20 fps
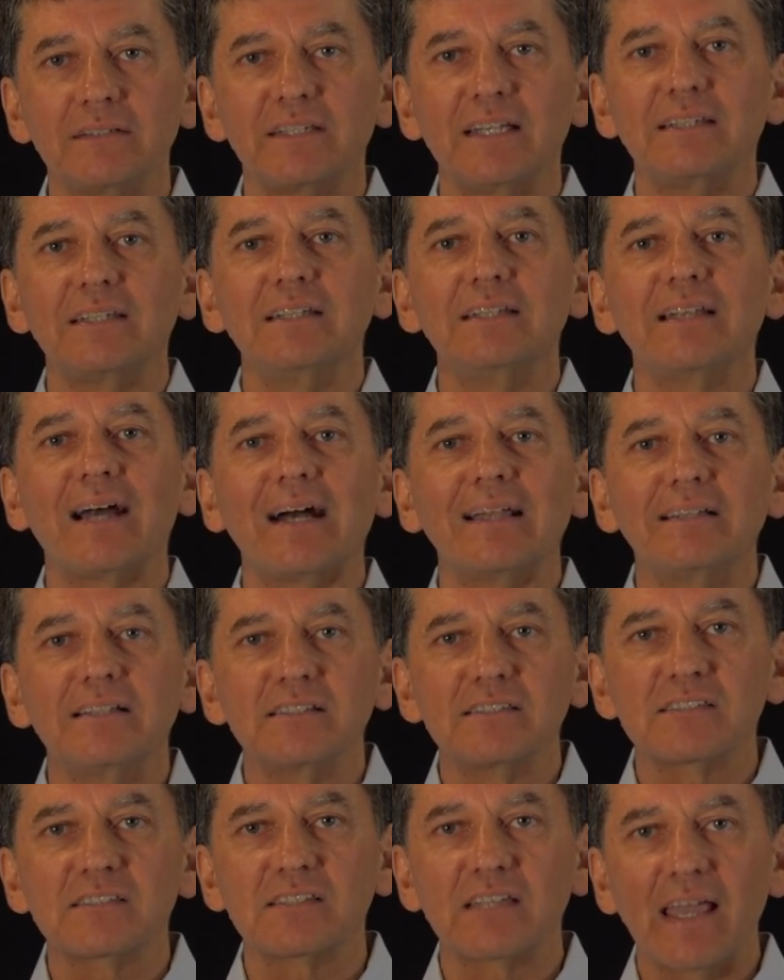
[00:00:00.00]
They didn't
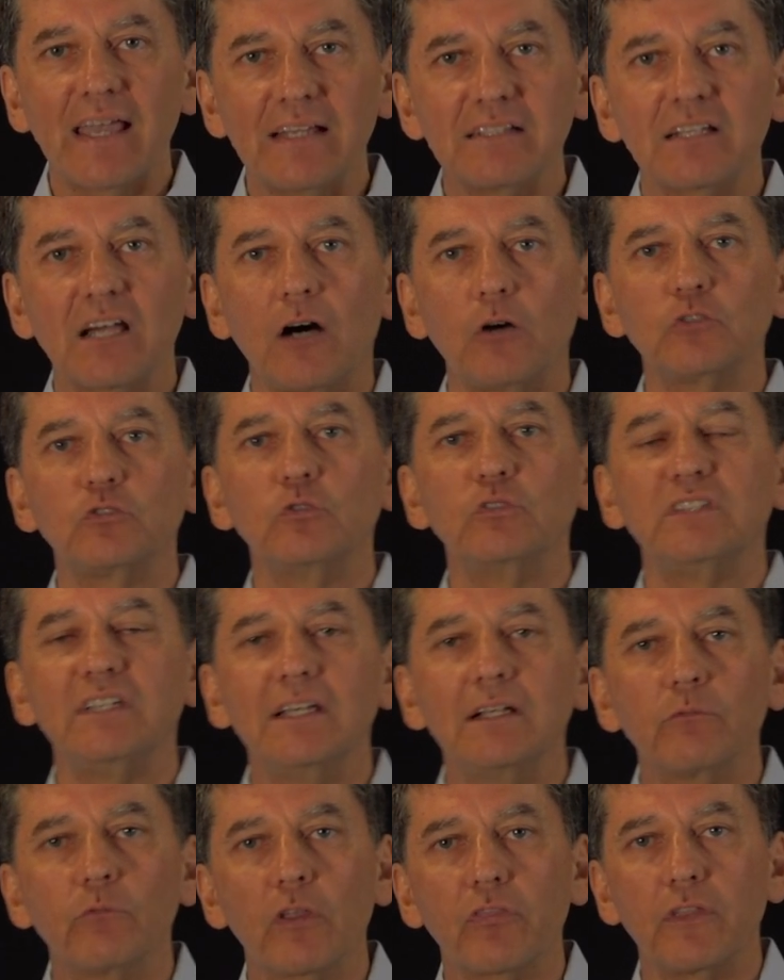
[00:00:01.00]
understand how to
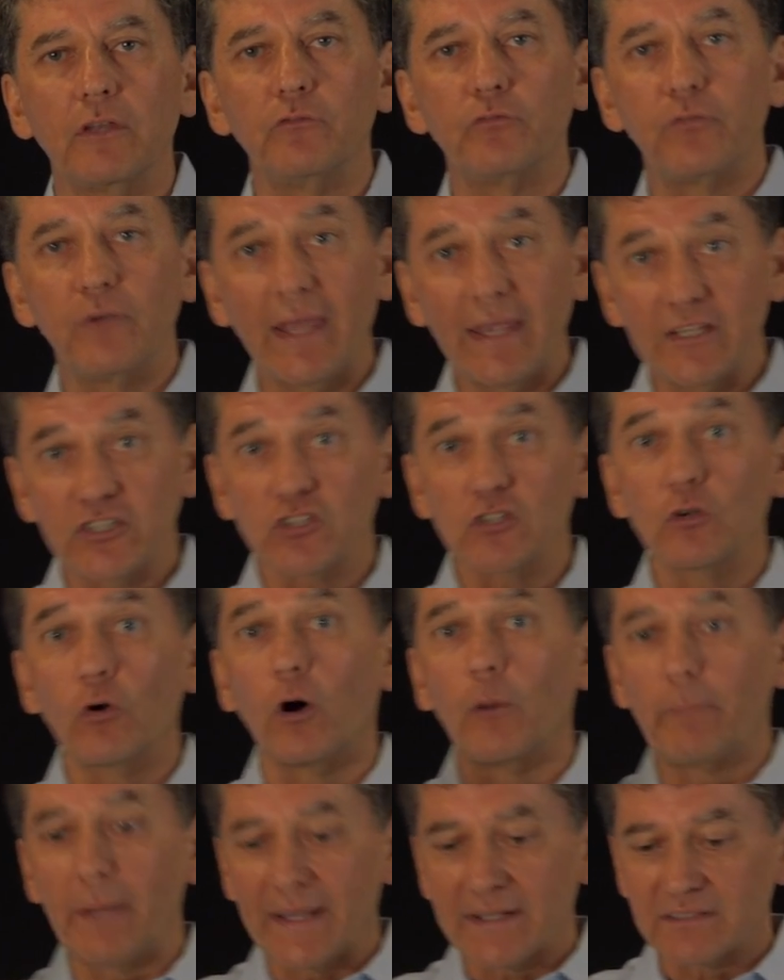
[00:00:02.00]
deal with inflation,
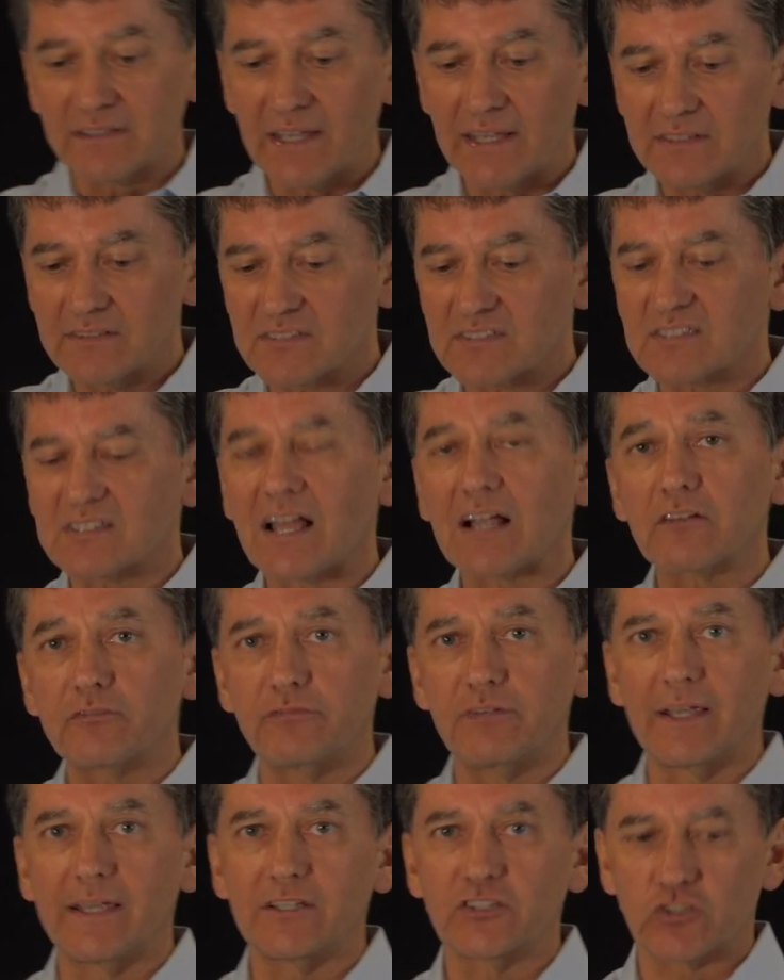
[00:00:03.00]
or back then
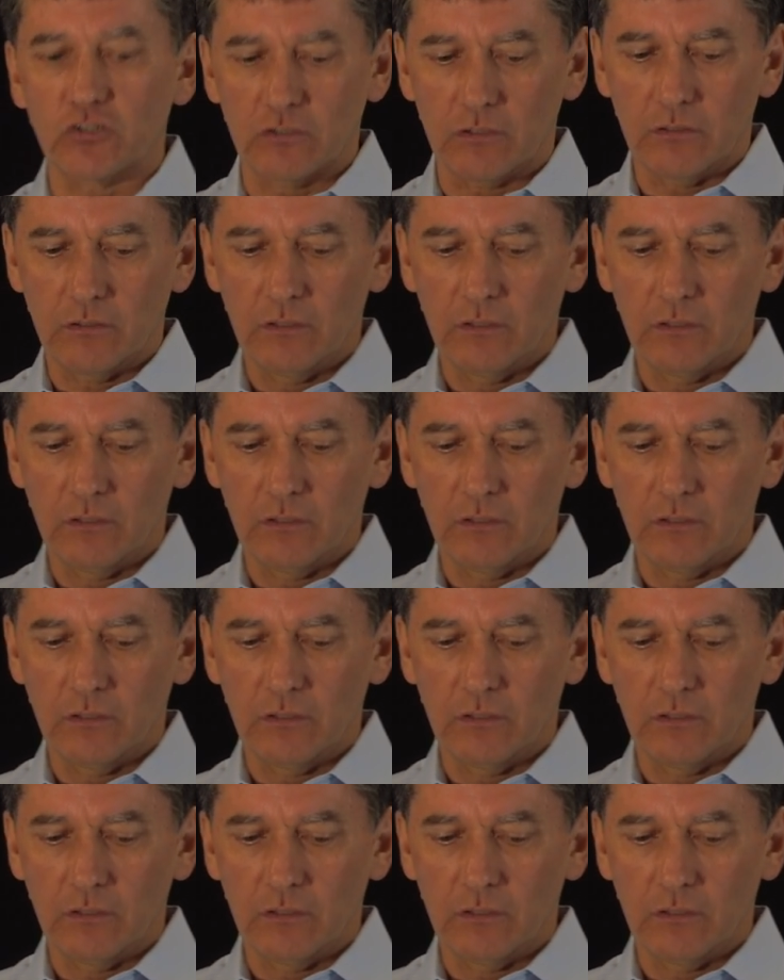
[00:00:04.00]
stagflation.